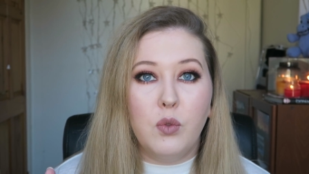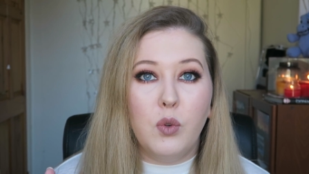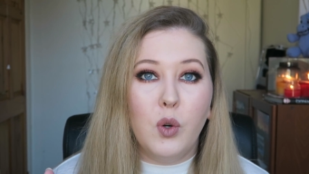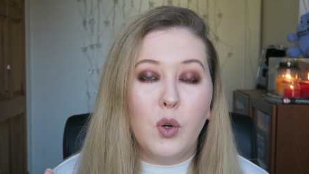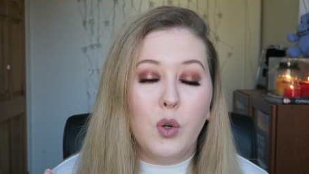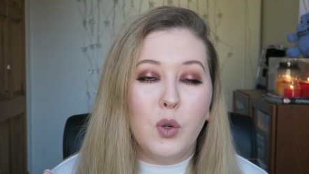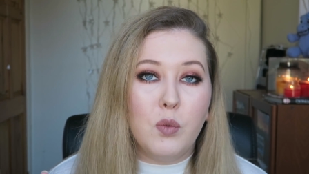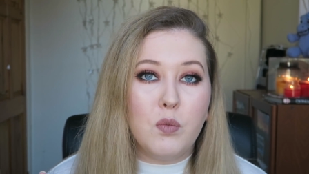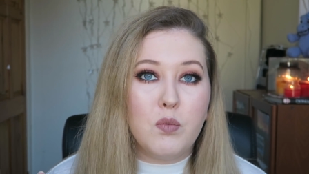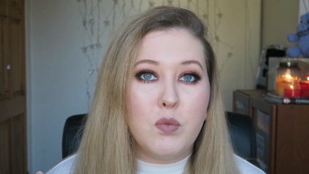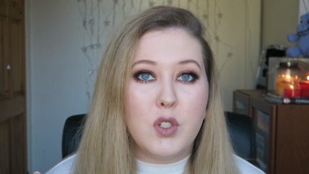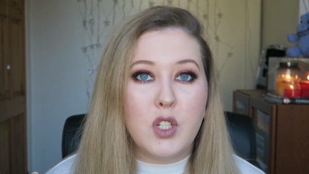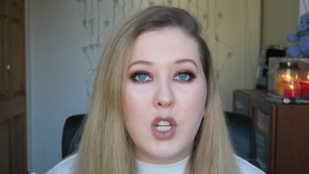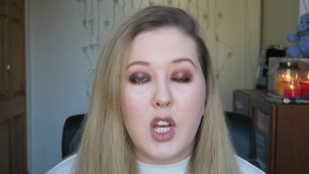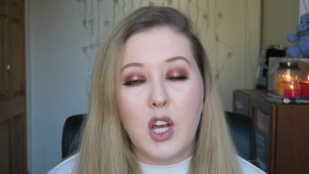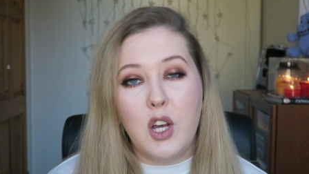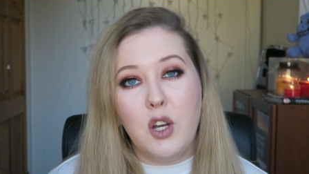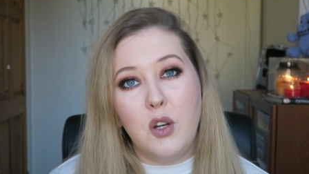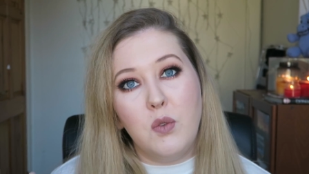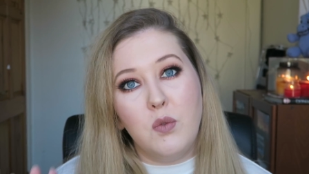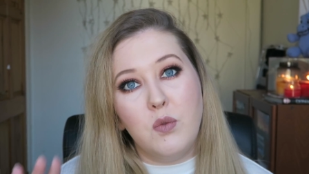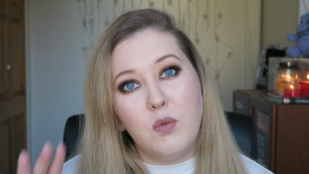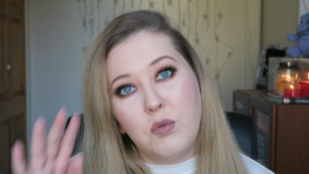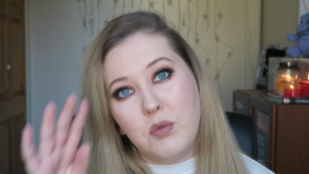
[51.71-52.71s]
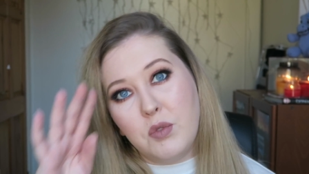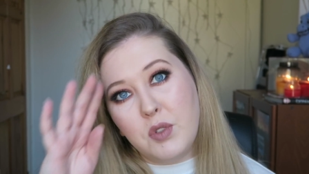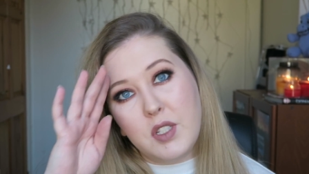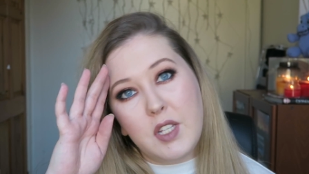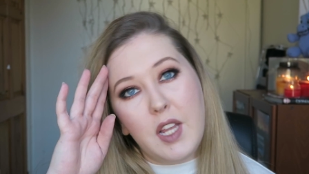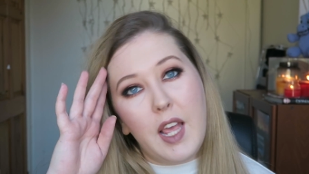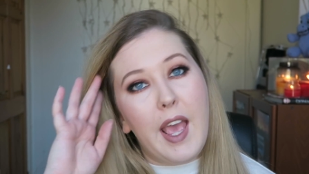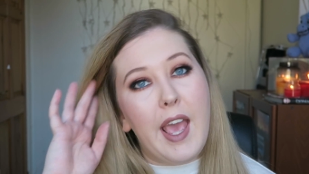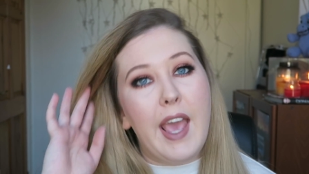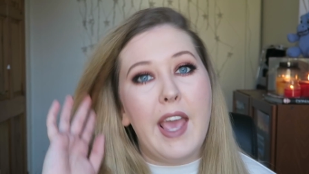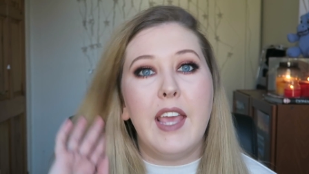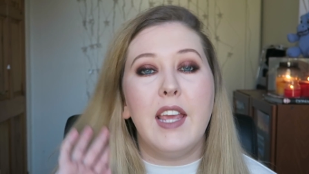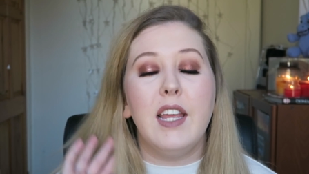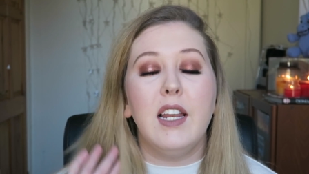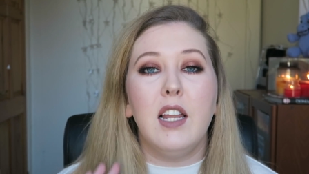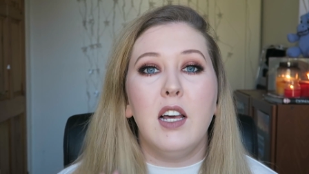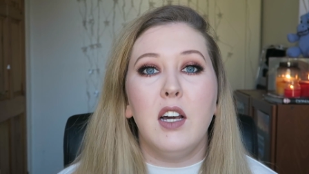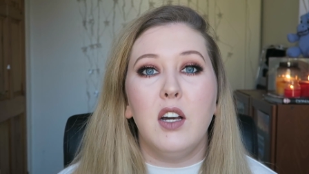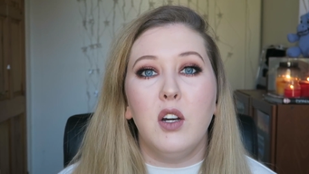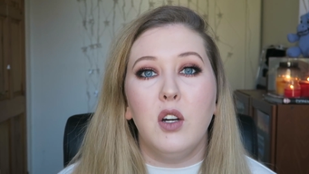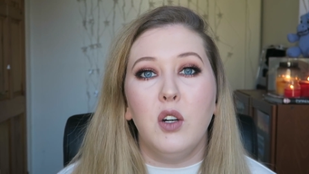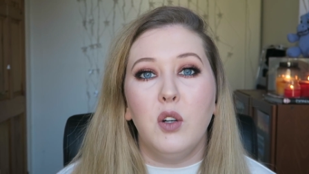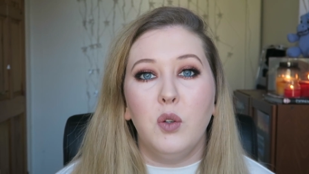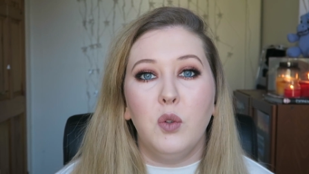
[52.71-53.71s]
warm toned
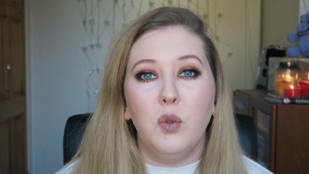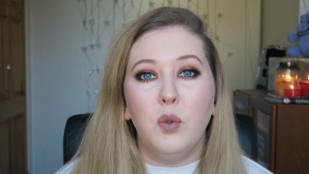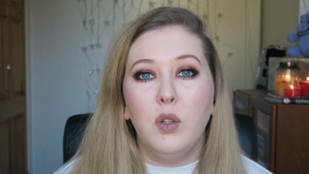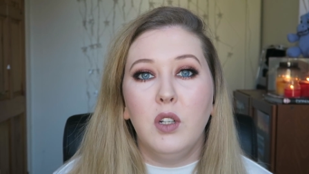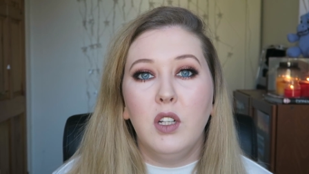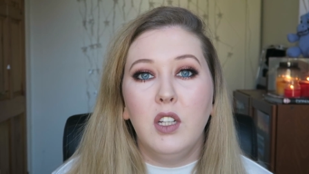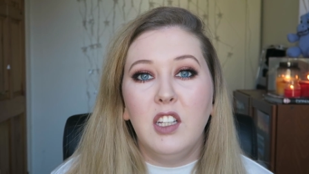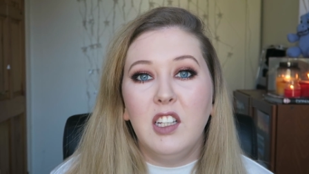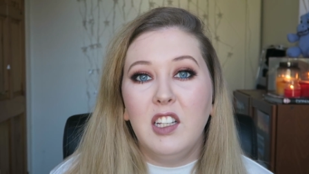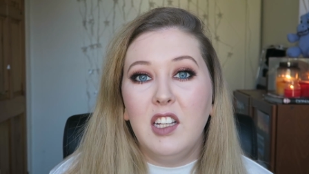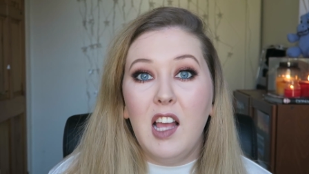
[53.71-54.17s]
halo